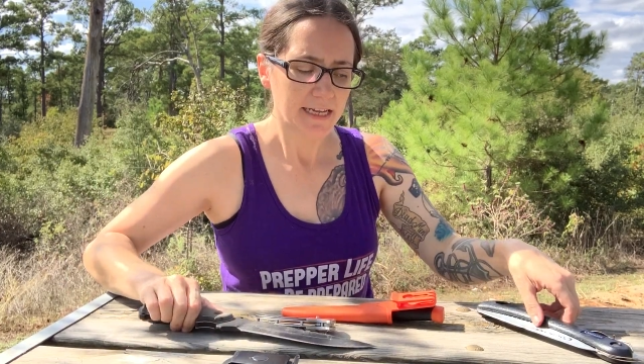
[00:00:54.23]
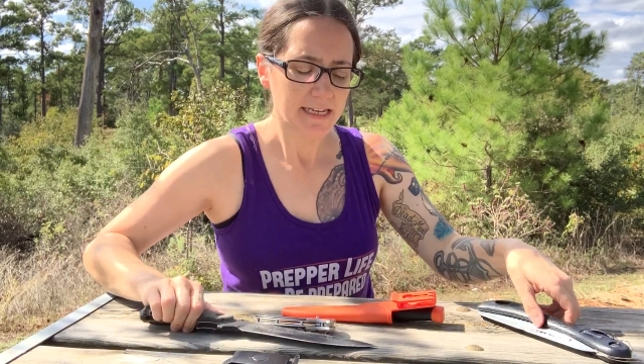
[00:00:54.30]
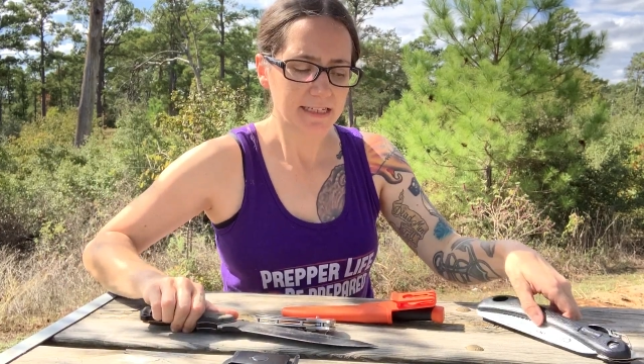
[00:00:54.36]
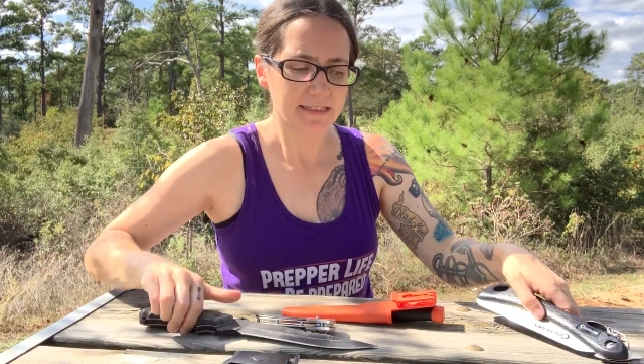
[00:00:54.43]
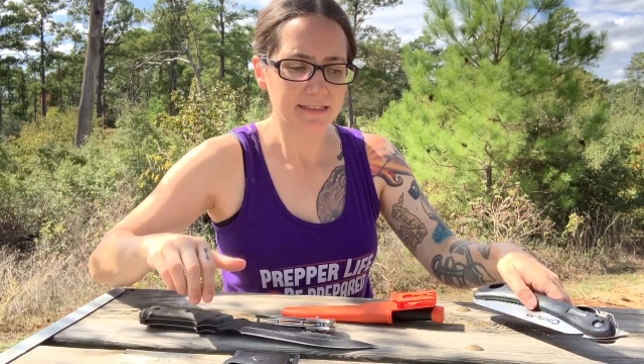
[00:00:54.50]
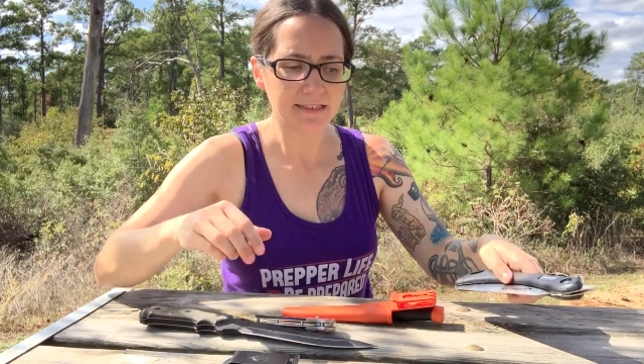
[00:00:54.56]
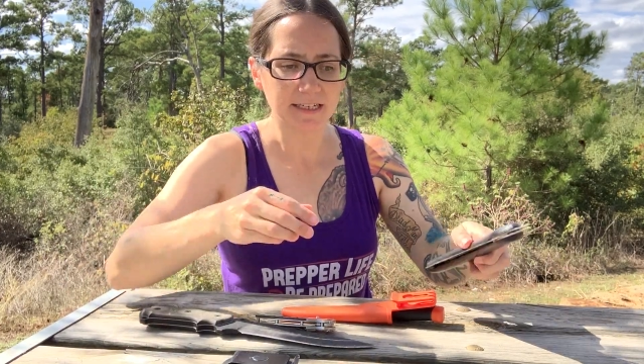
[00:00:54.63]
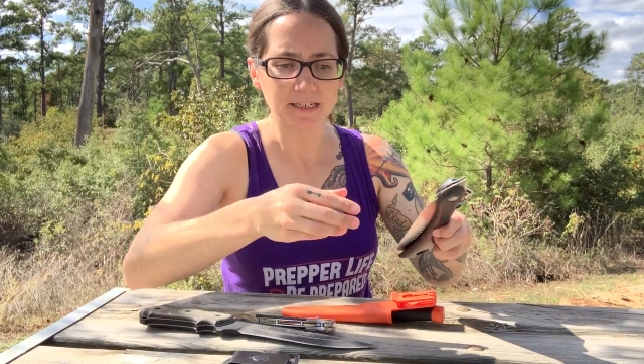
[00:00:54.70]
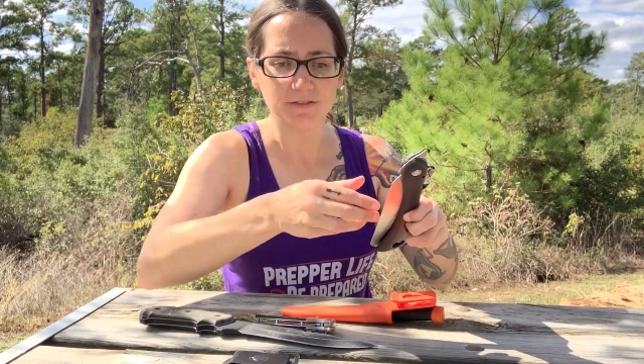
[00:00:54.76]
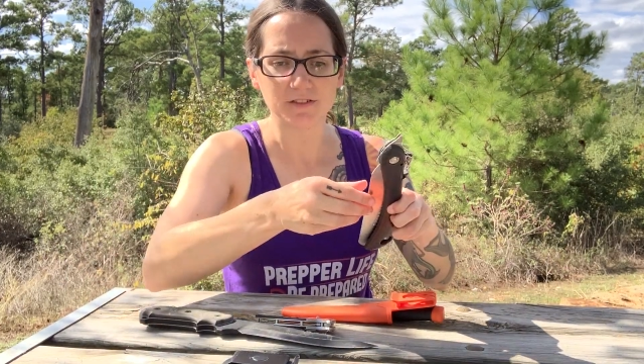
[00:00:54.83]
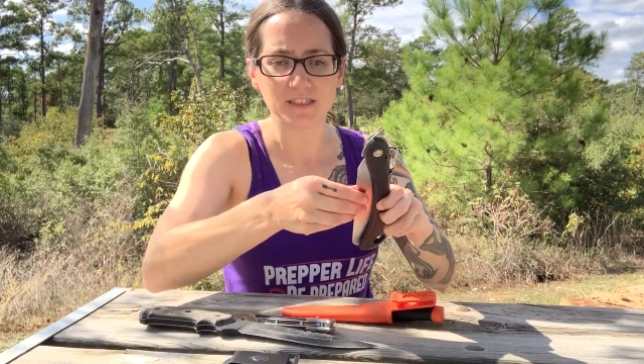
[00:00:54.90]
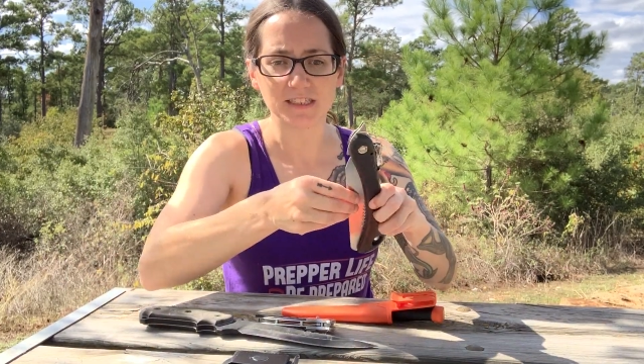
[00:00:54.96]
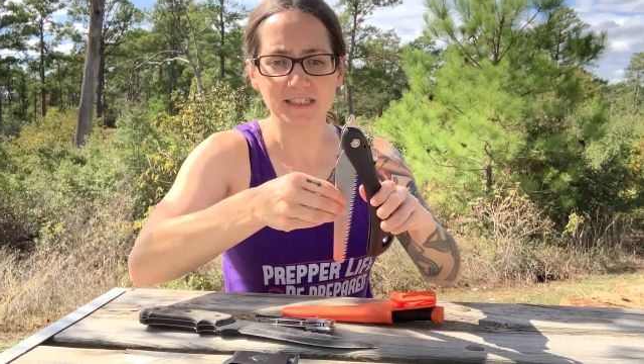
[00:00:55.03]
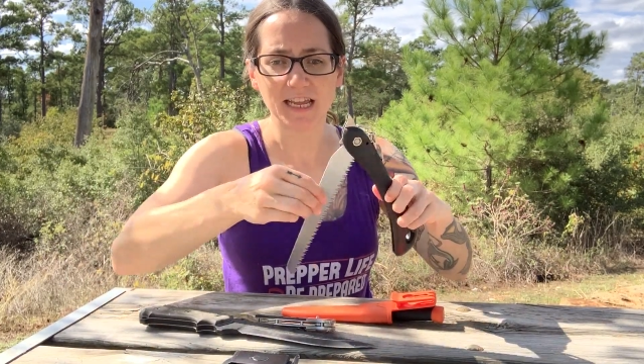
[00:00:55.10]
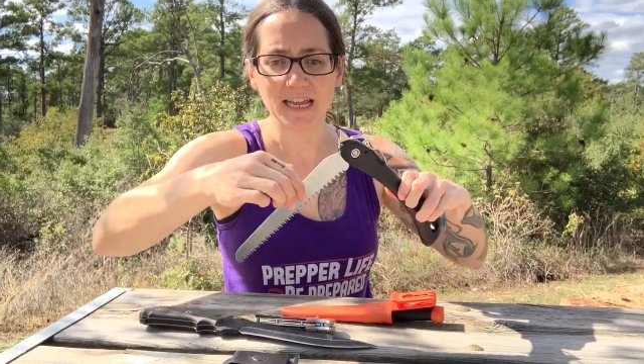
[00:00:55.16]
instead of
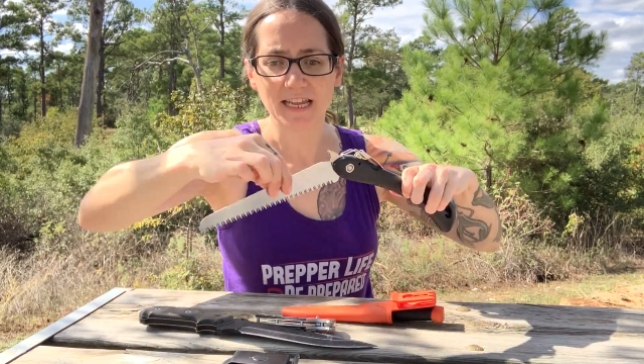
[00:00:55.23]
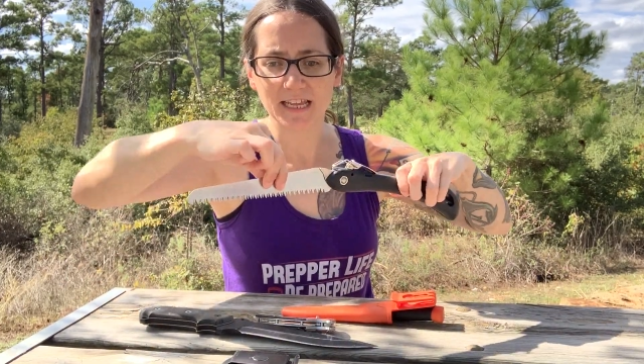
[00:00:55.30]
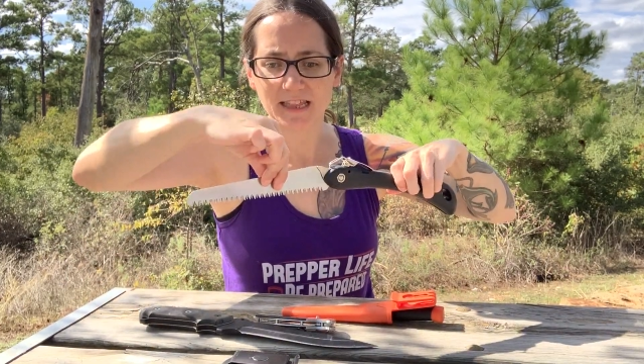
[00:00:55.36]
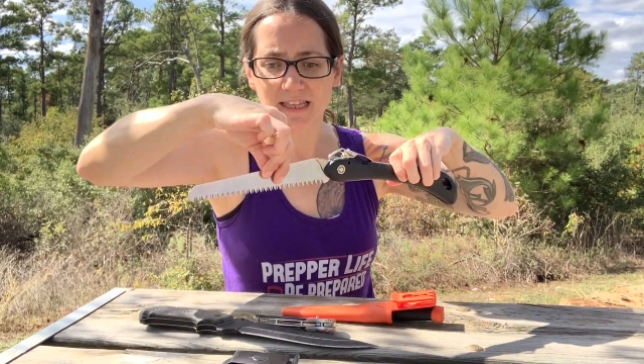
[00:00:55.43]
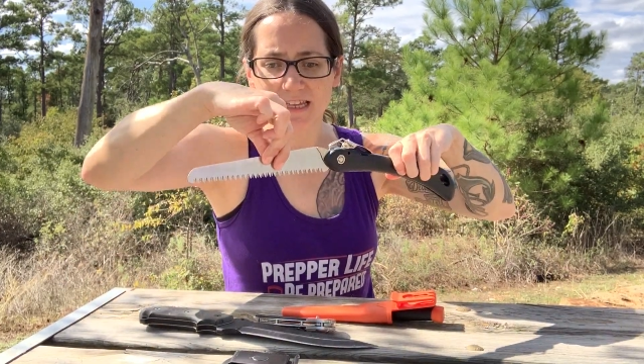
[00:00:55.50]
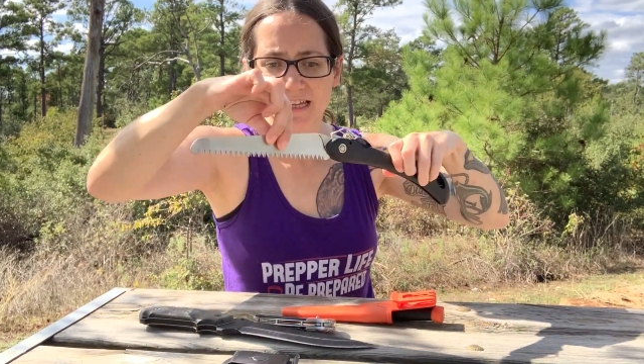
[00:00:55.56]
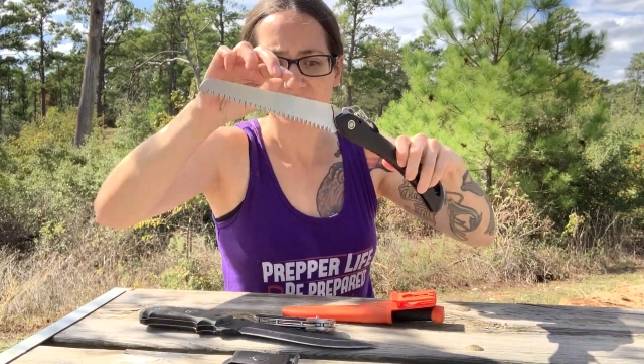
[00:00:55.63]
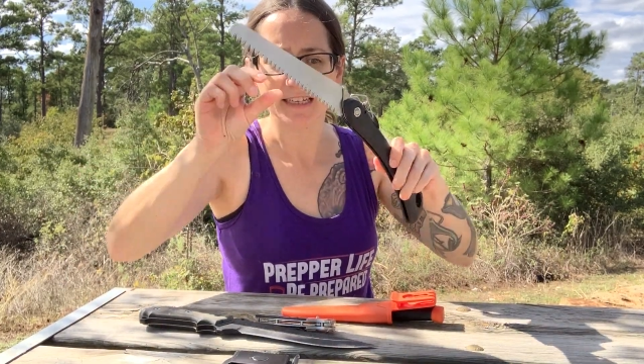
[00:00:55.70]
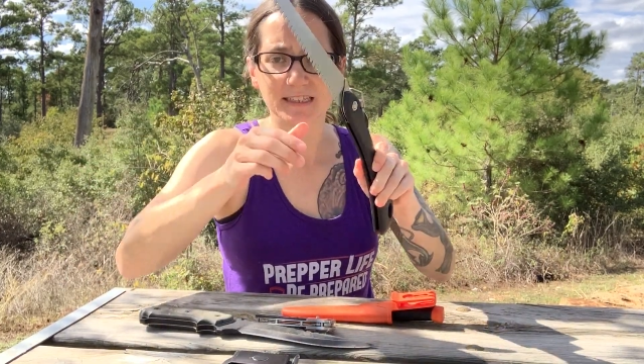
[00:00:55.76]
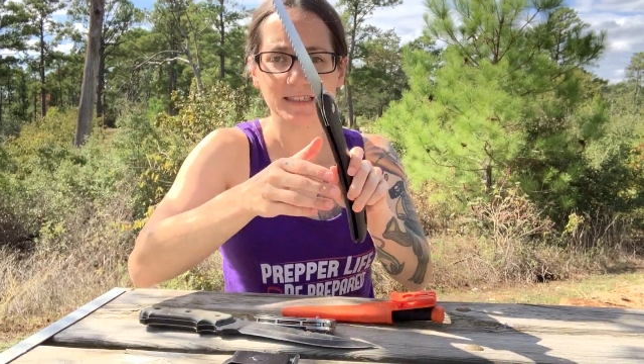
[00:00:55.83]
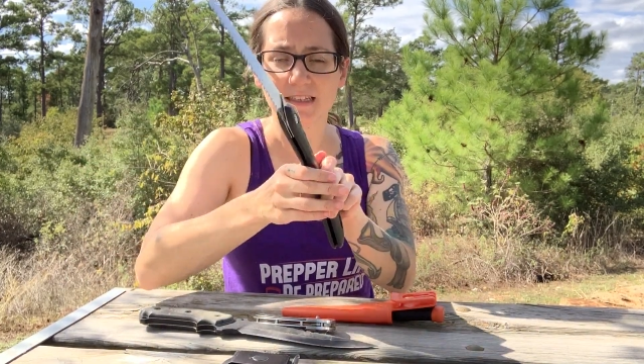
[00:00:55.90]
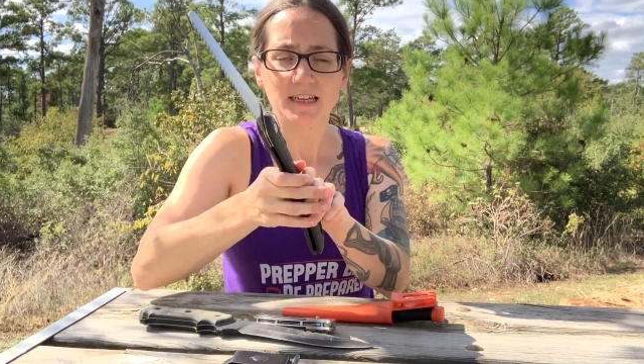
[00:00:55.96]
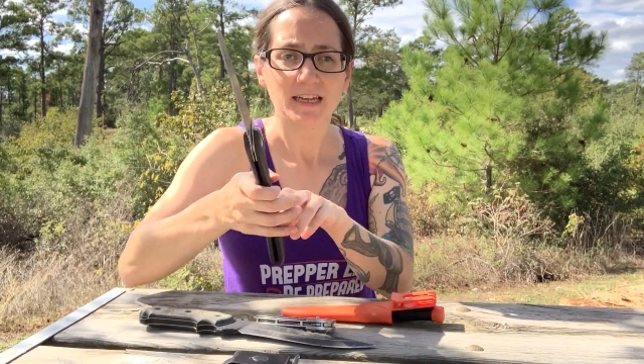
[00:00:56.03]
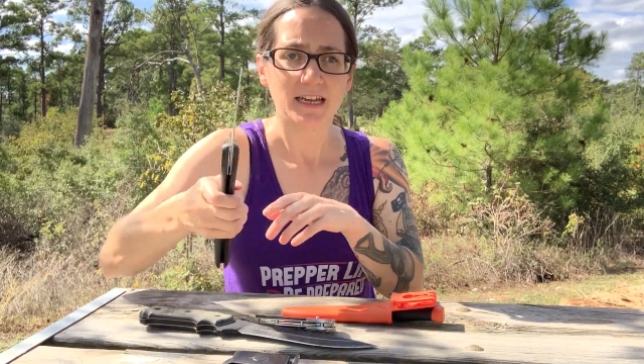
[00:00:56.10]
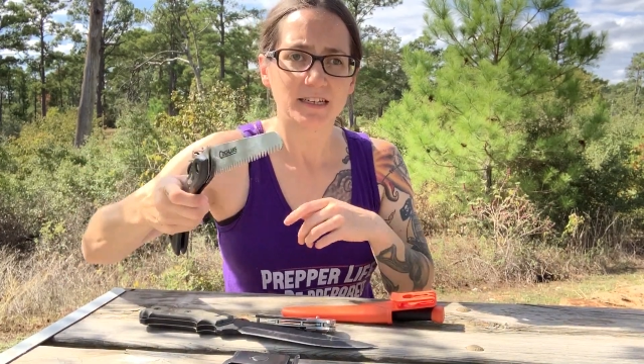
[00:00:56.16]
just taking
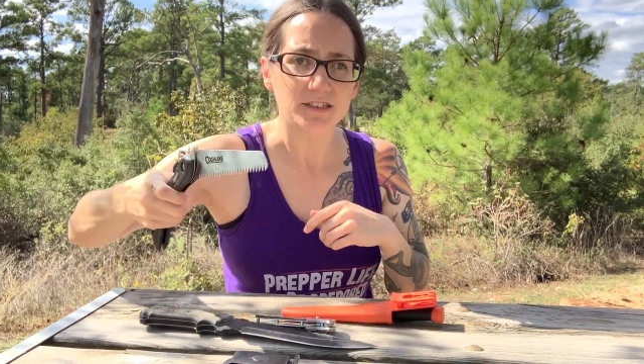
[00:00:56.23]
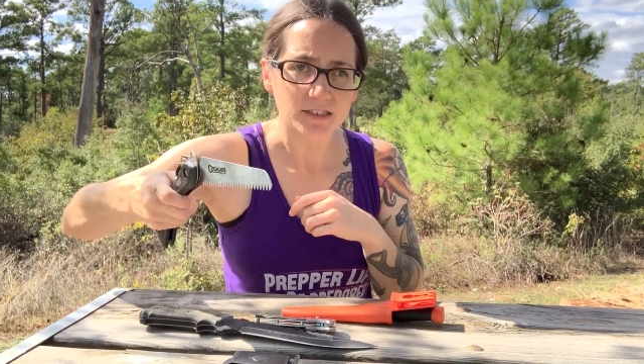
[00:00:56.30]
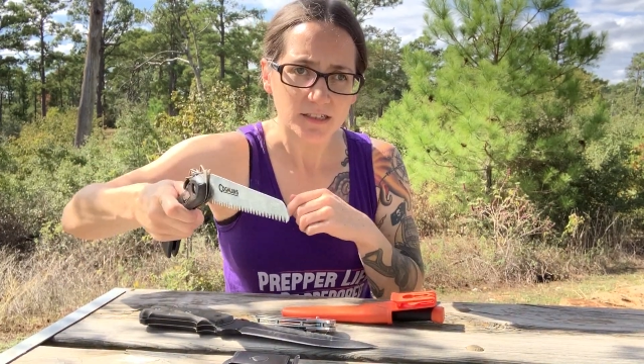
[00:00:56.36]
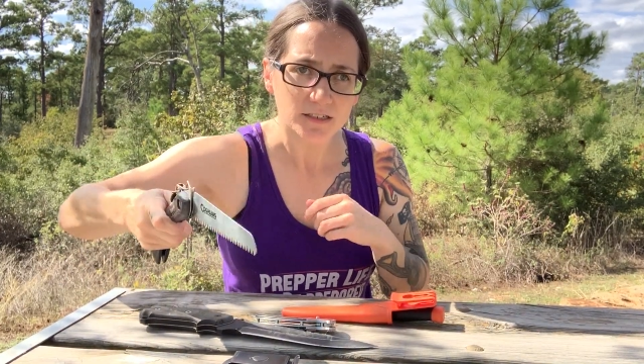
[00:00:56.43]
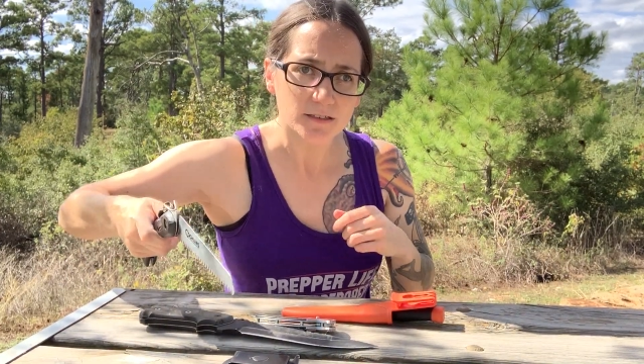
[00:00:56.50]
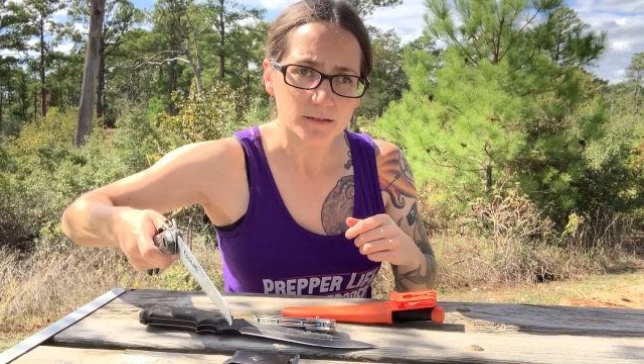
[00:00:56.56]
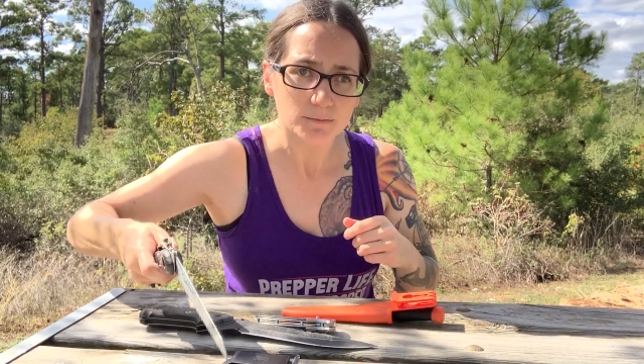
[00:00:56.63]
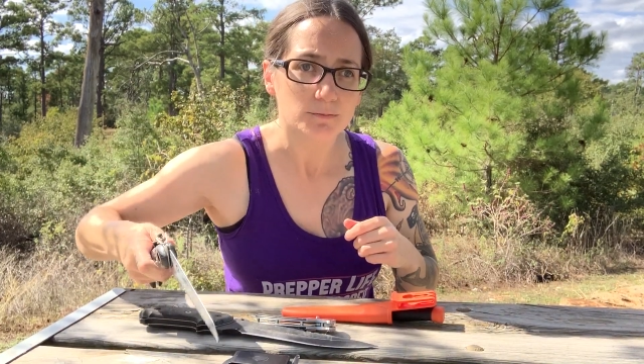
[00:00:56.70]
this and just